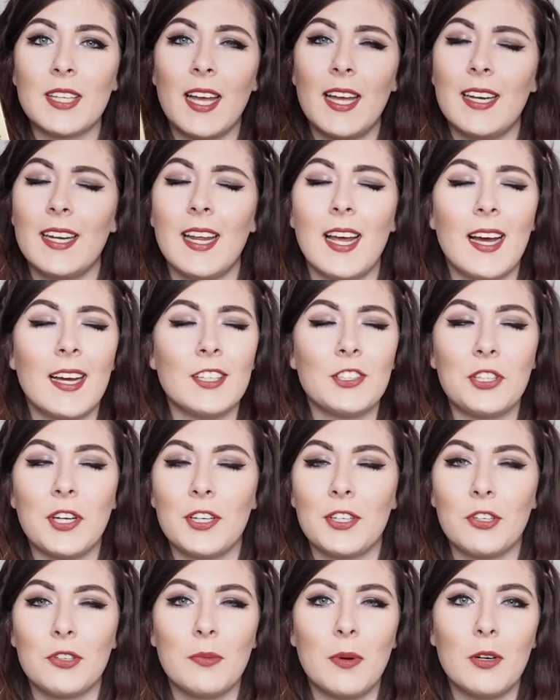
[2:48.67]
any
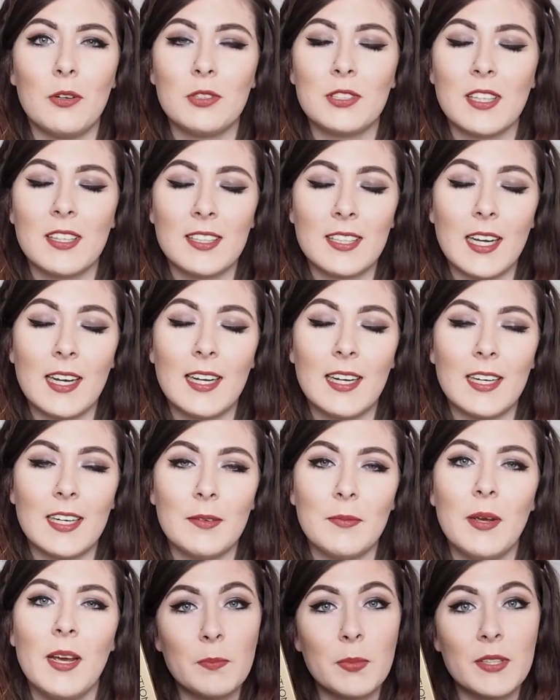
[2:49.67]
eyeshadow most of the
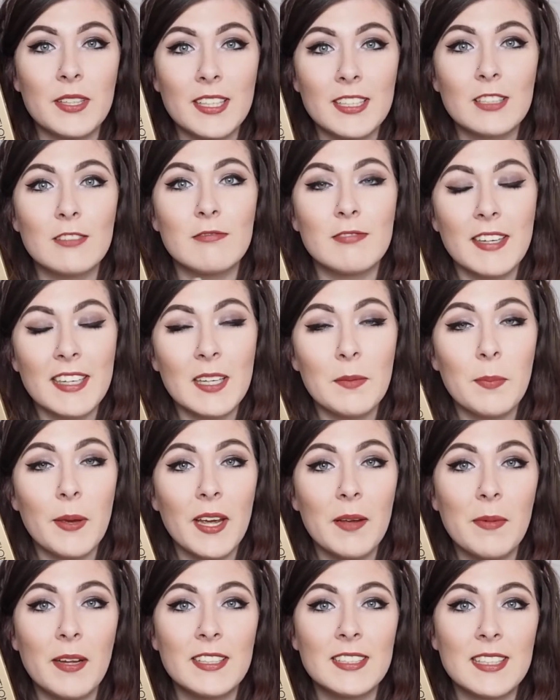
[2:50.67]
time, but these are really
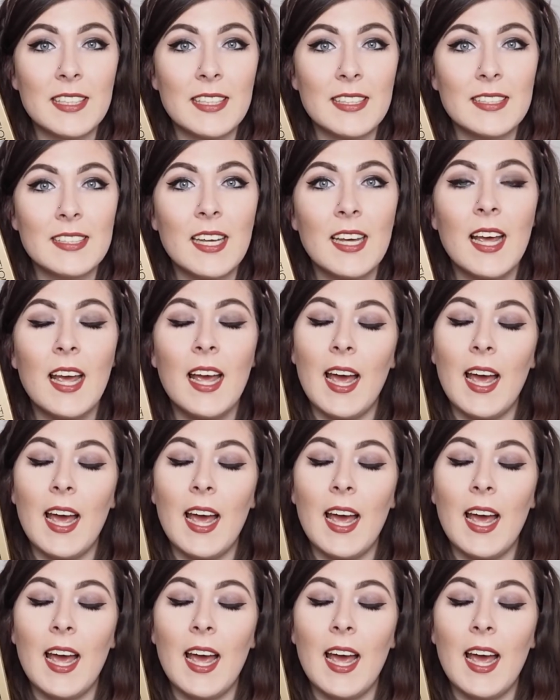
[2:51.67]
pigmented